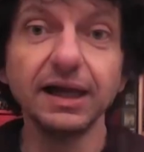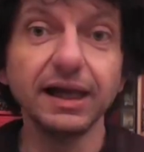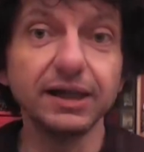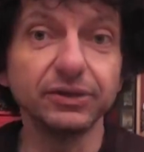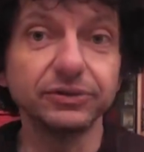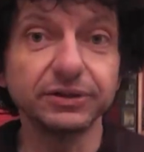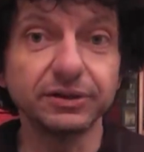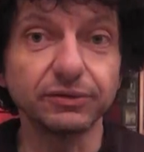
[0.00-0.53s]

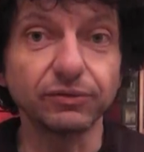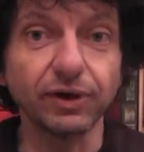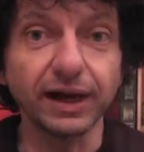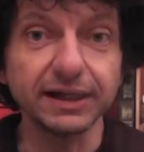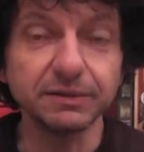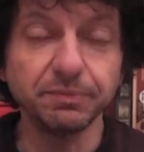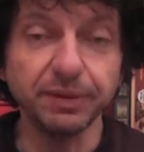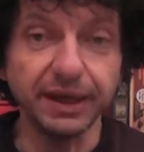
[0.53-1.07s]
and on the
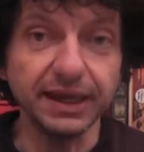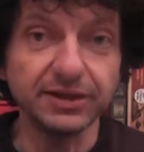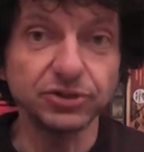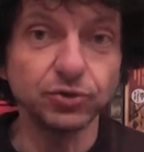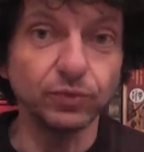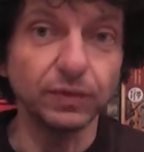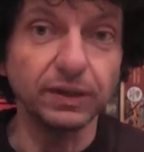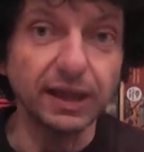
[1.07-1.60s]
right
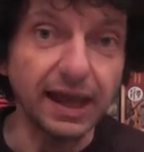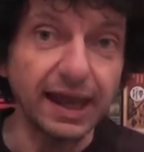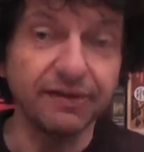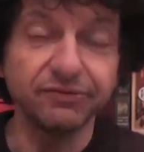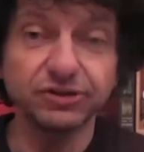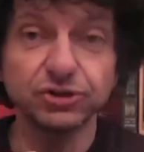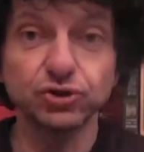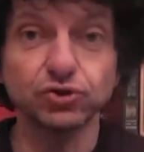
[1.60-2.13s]
page you will
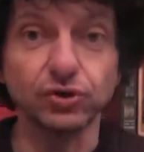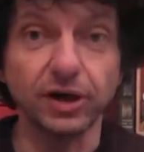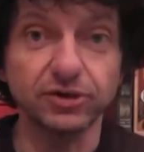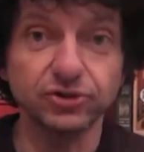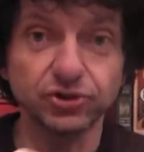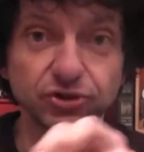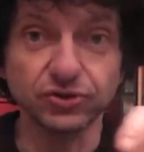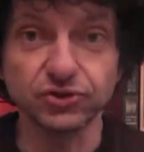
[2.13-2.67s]
have
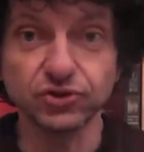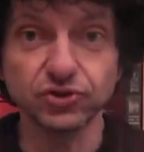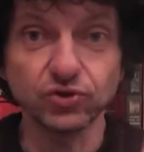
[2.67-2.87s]
instructions